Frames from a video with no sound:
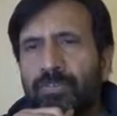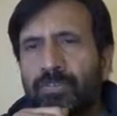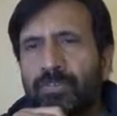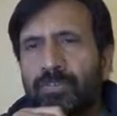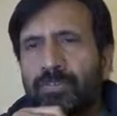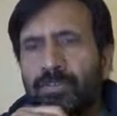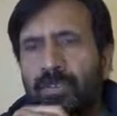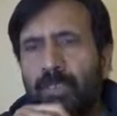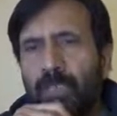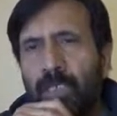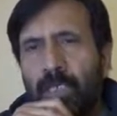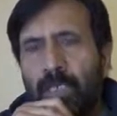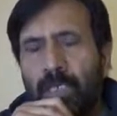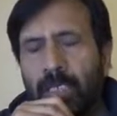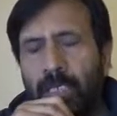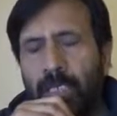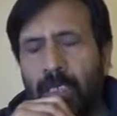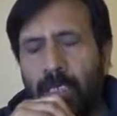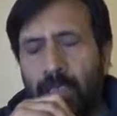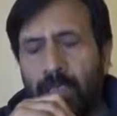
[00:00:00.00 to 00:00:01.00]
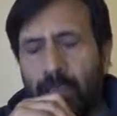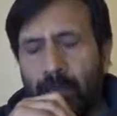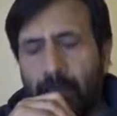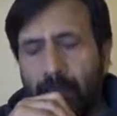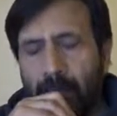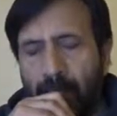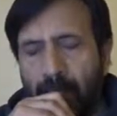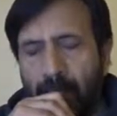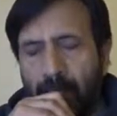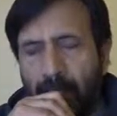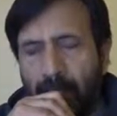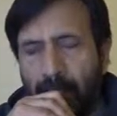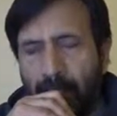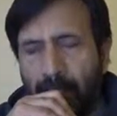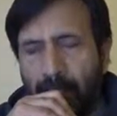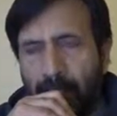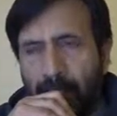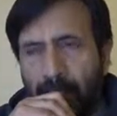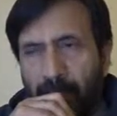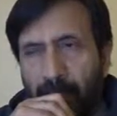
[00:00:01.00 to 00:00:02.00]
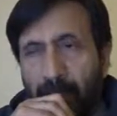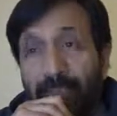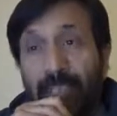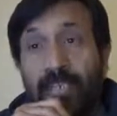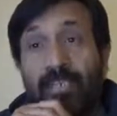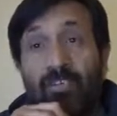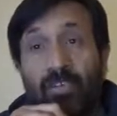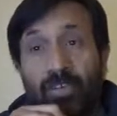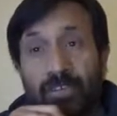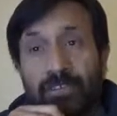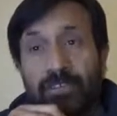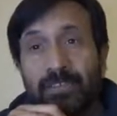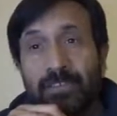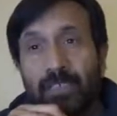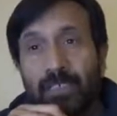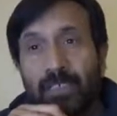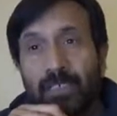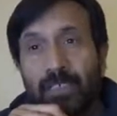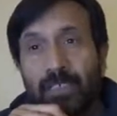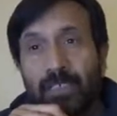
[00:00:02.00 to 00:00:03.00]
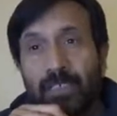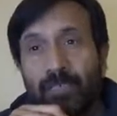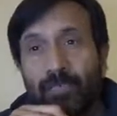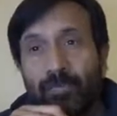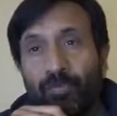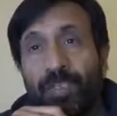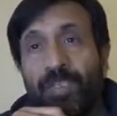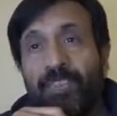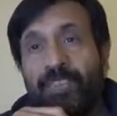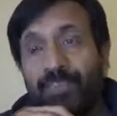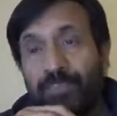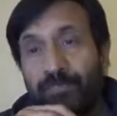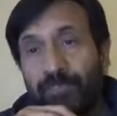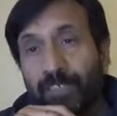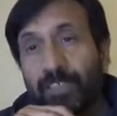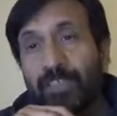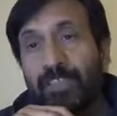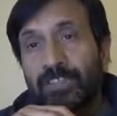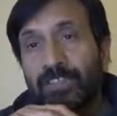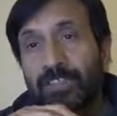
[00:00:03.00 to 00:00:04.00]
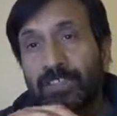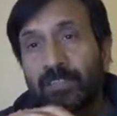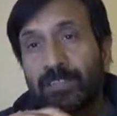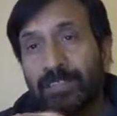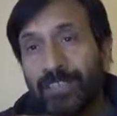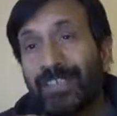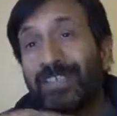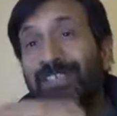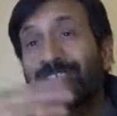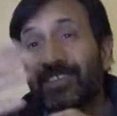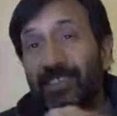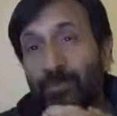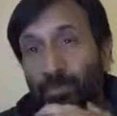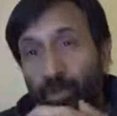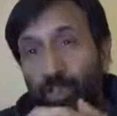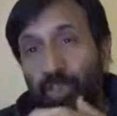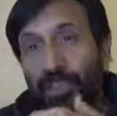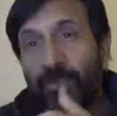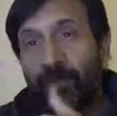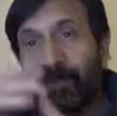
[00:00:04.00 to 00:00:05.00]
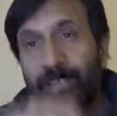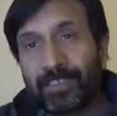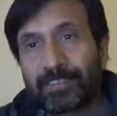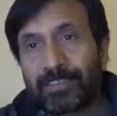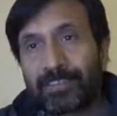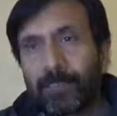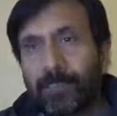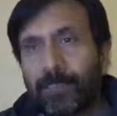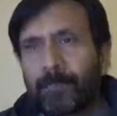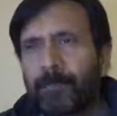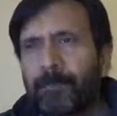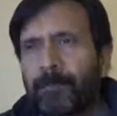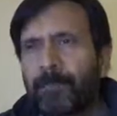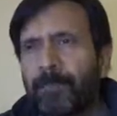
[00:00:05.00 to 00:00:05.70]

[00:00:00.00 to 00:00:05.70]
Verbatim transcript: So uh, it can cause the vagus, vagus nerve, it can stimulate the vagus nerve.